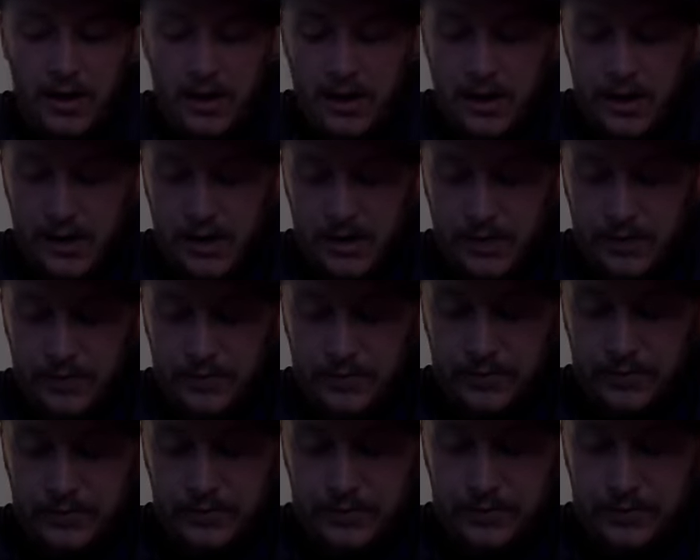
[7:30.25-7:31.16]

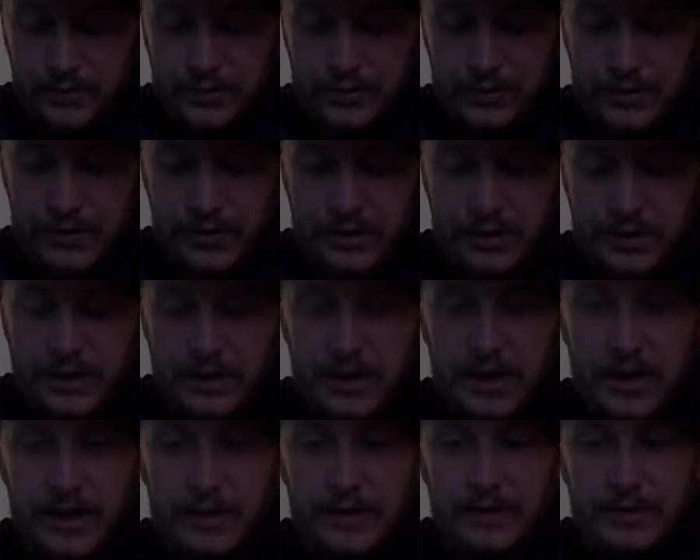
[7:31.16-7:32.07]
so that she
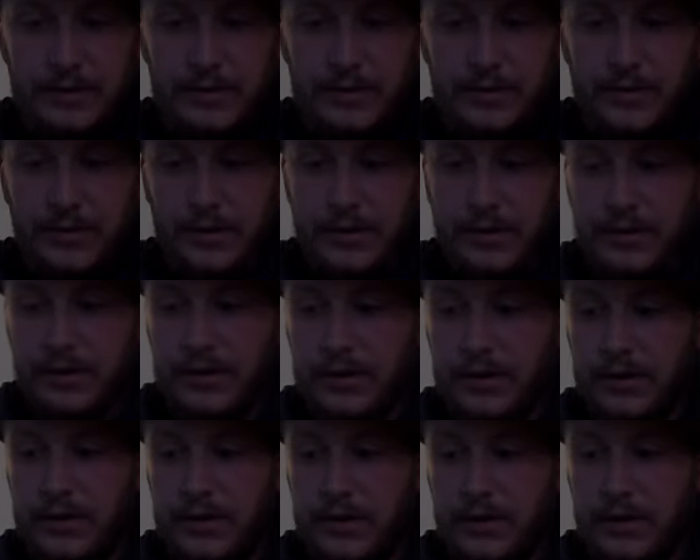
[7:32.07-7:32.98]
has something
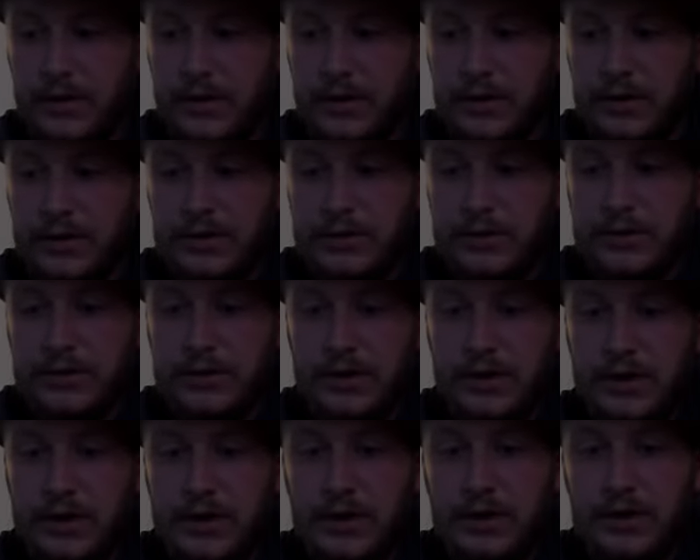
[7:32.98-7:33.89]

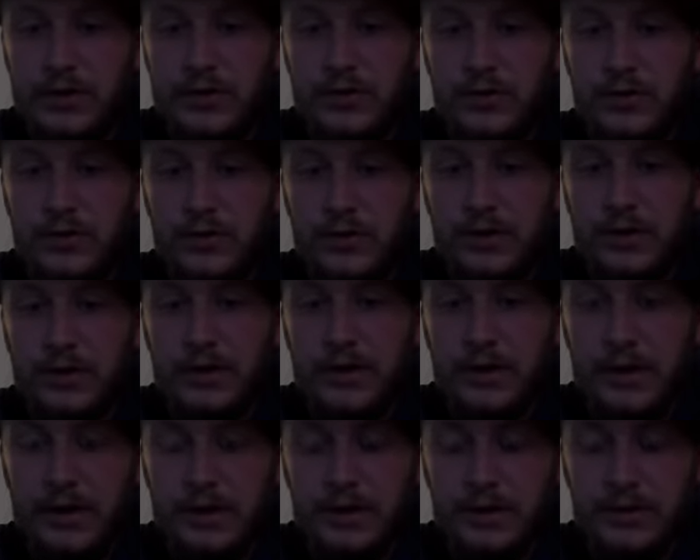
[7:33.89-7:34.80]
she can enjoy
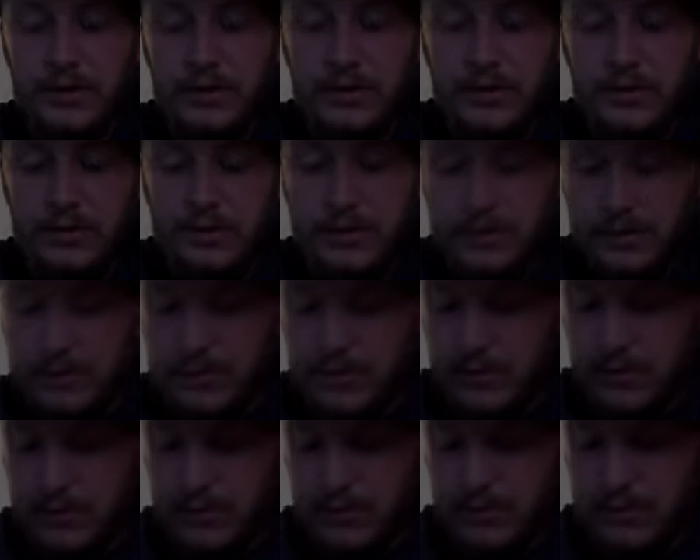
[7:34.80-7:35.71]
and,
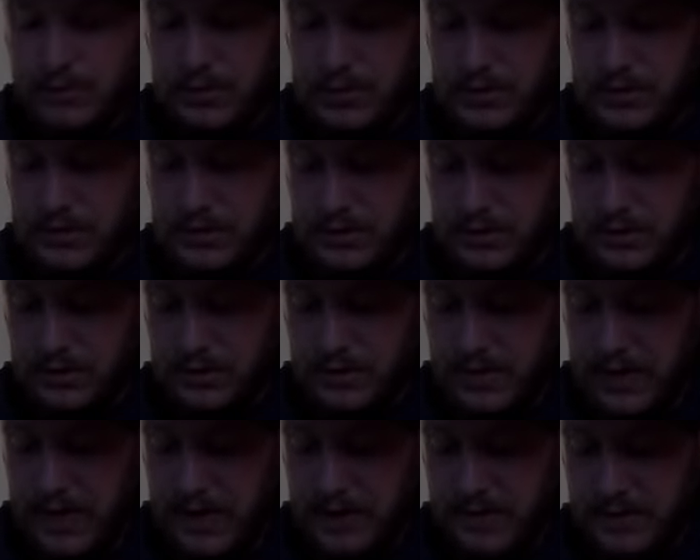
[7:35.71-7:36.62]
gets into
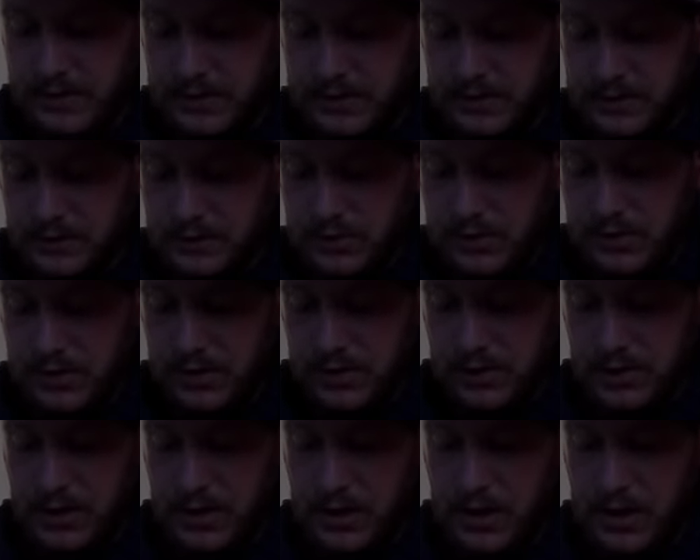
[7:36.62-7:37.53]
good habits as
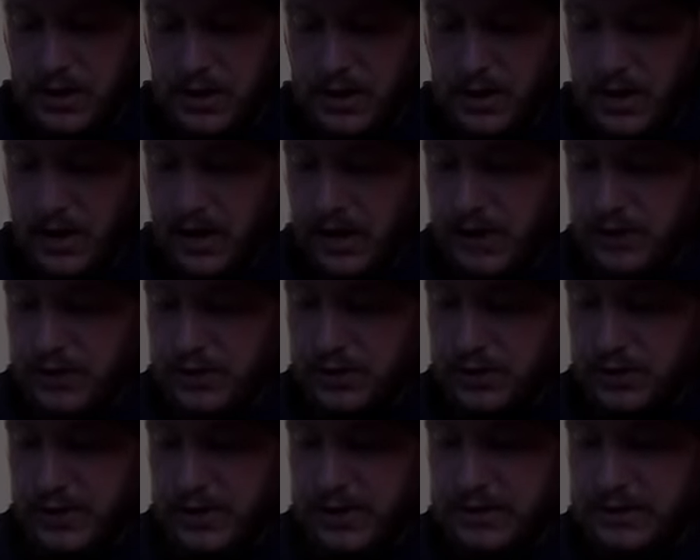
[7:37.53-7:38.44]
well. I
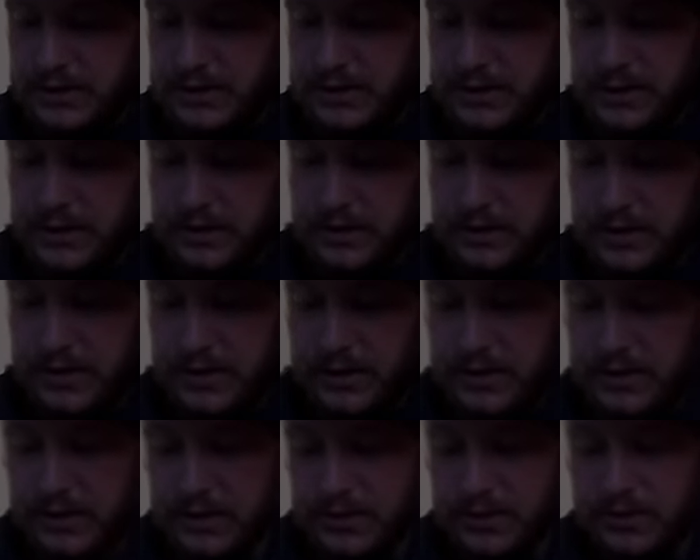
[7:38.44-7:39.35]
try to stay
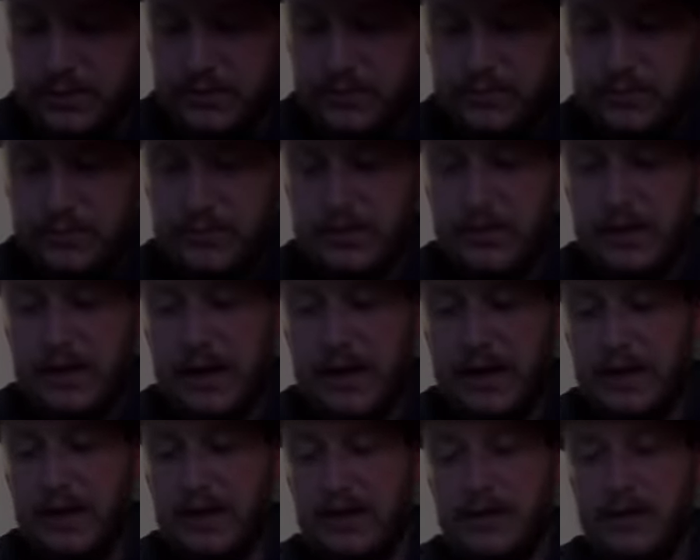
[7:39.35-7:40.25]
away,
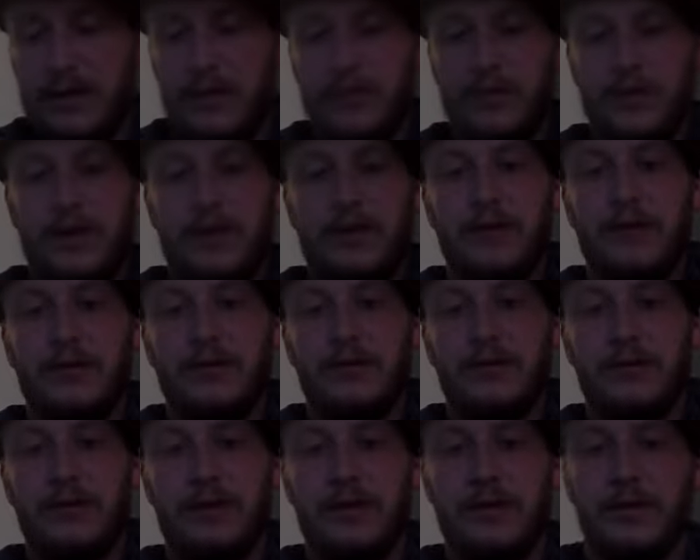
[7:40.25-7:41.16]
I'm not
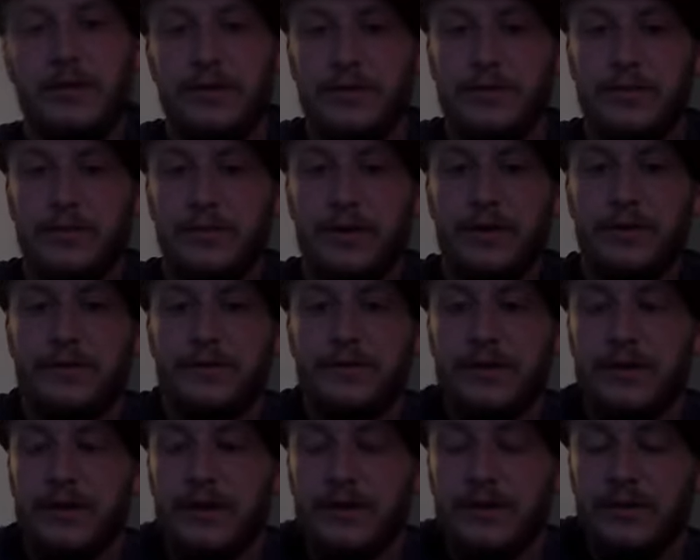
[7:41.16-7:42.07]

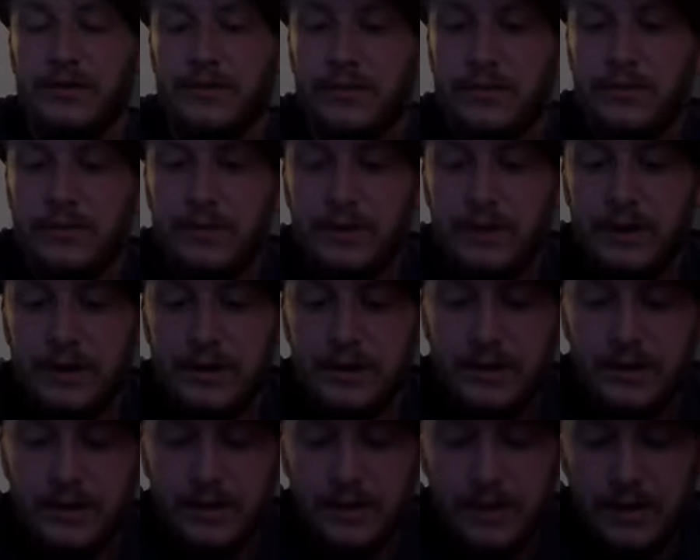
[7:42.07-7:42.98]
perfect near
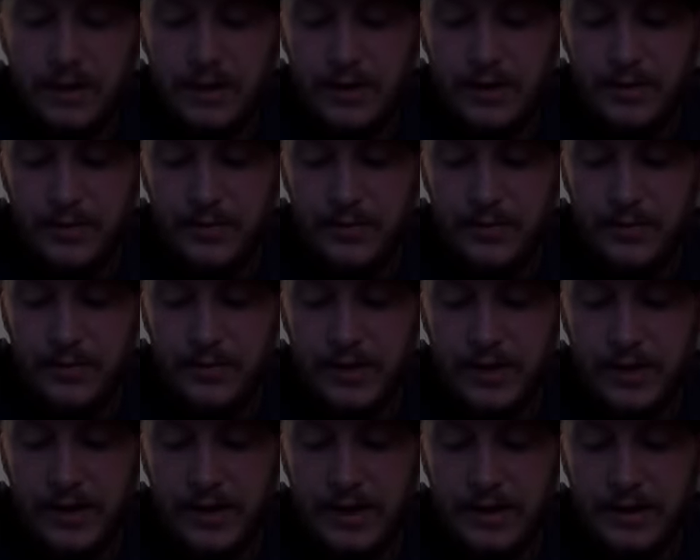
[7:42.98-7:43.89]
it, but
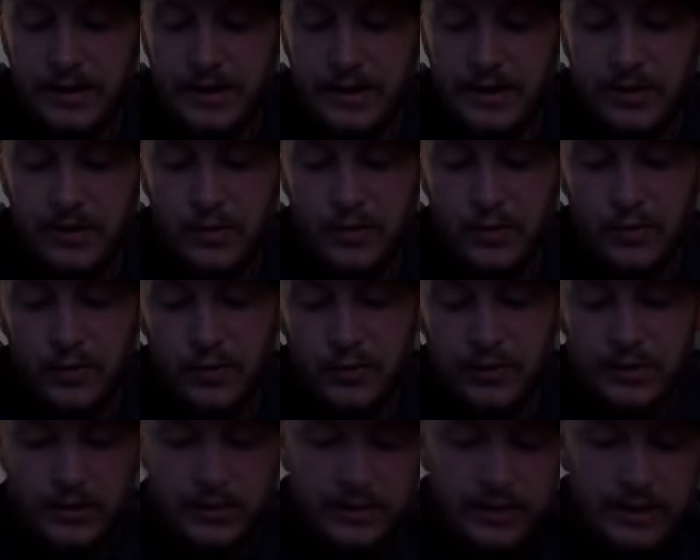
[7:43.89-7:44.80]
I like more of
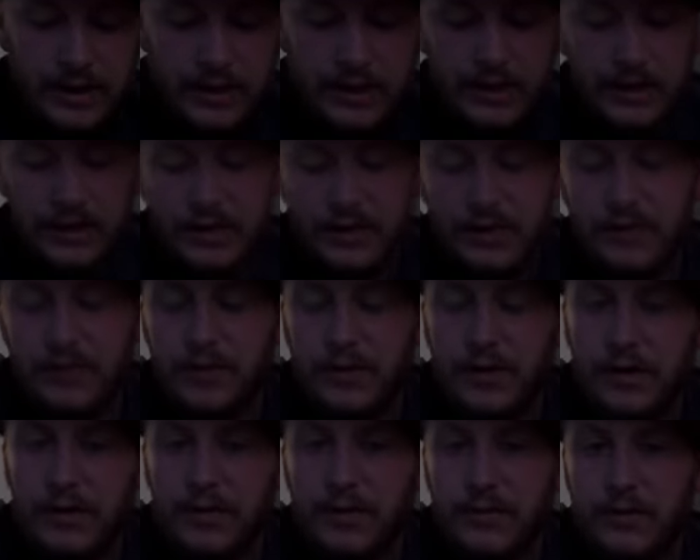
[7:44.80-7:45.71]
the organic
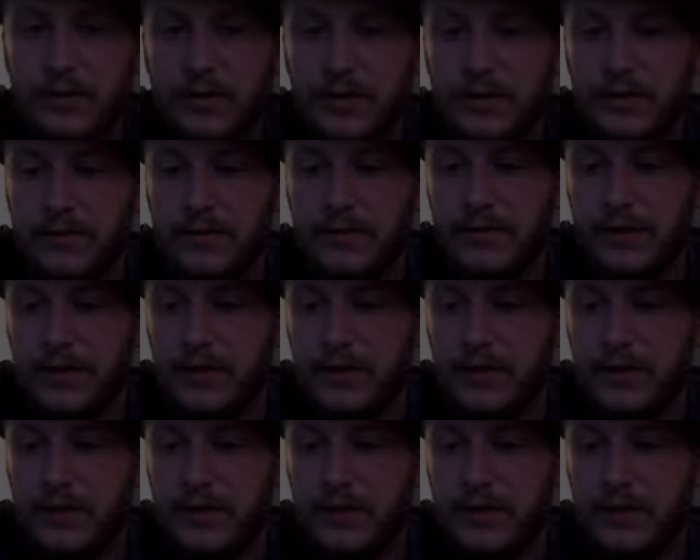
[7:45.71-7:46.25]
type stuff.